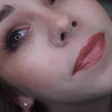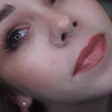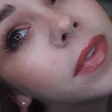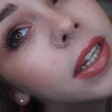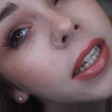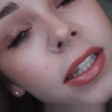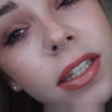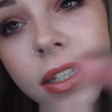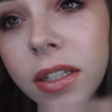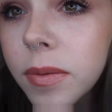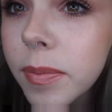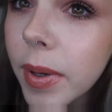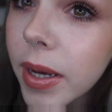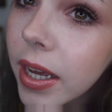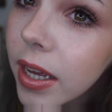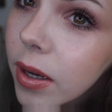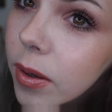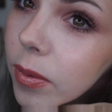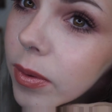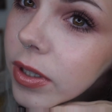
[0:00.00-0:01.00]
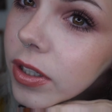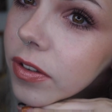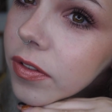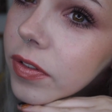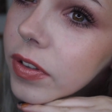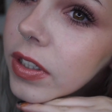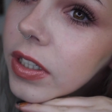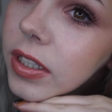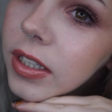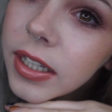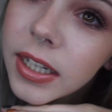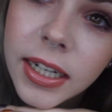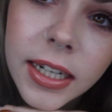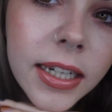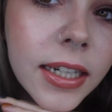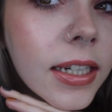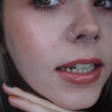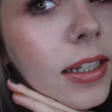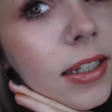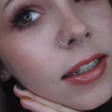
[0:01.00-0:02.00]
This is my wonderful
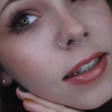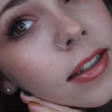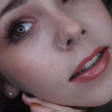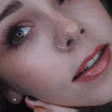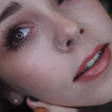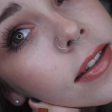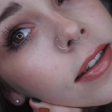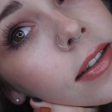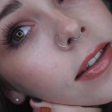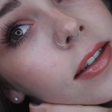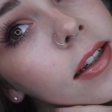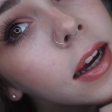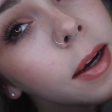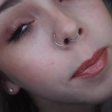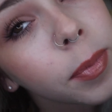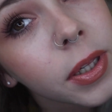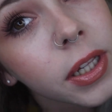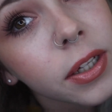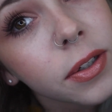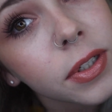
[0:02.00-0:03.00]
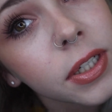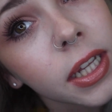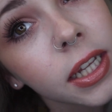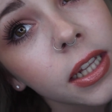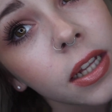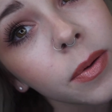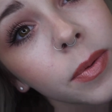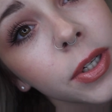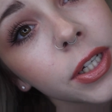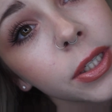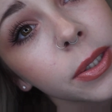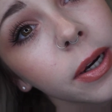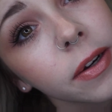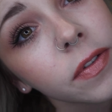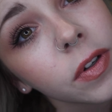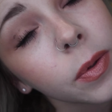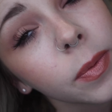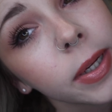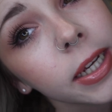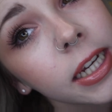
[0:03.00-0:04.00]
up close thing that we do
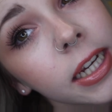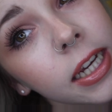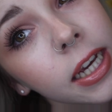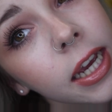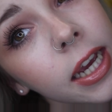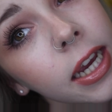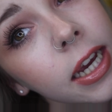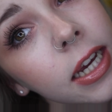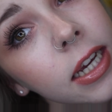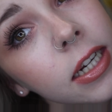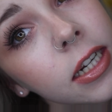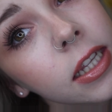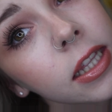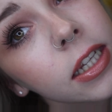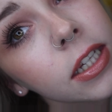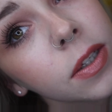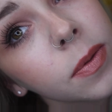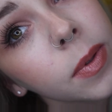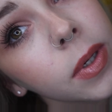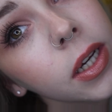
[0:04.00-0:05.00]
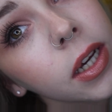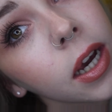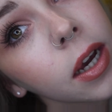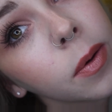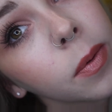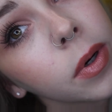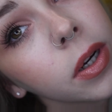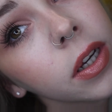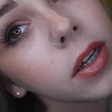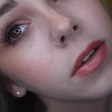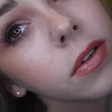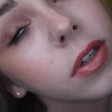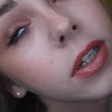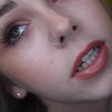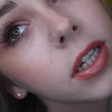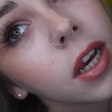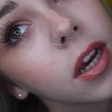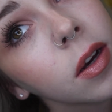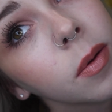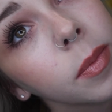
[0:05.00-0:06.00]
every week. And this week I want you to
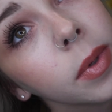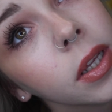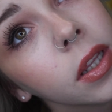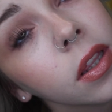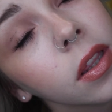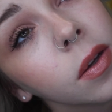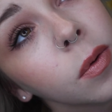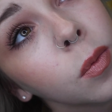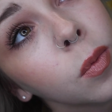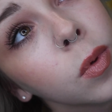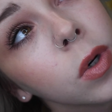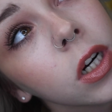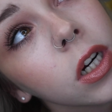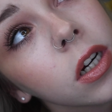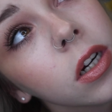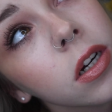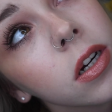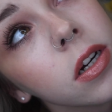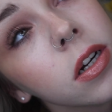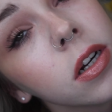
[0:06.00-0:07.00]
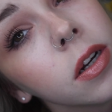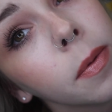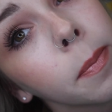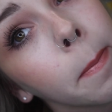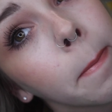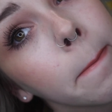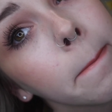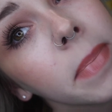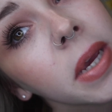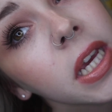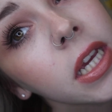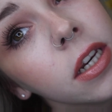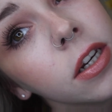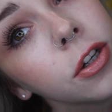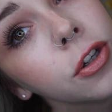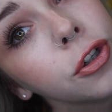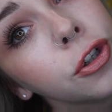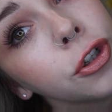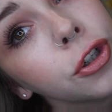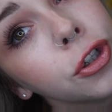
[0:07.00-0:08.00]
tell me the word
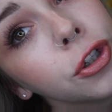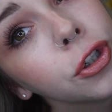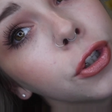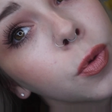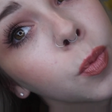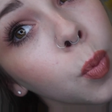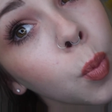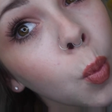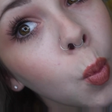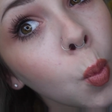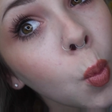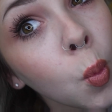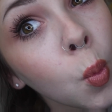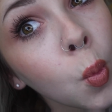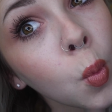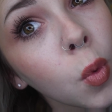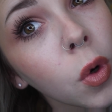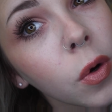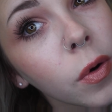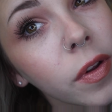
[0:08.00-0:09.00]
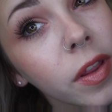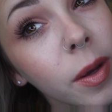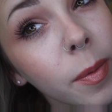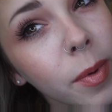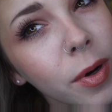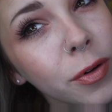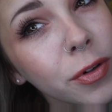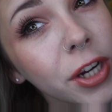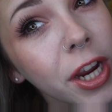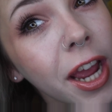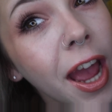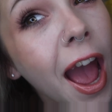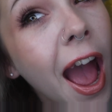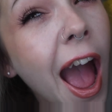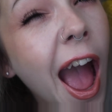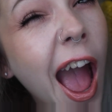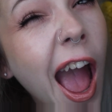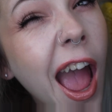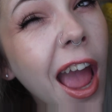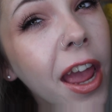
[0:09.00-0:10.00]
peach or the emoji,
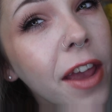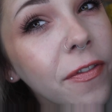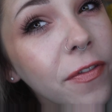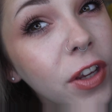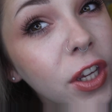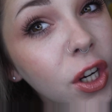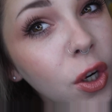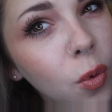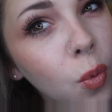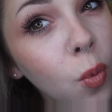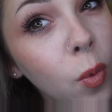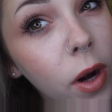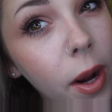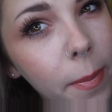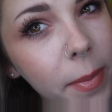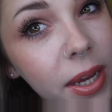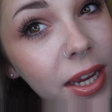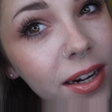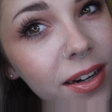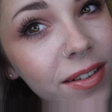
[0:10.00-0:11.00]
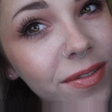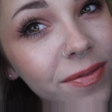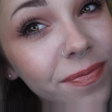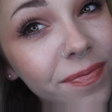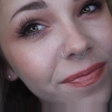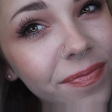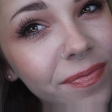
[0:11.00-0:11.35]
if you know what I mean.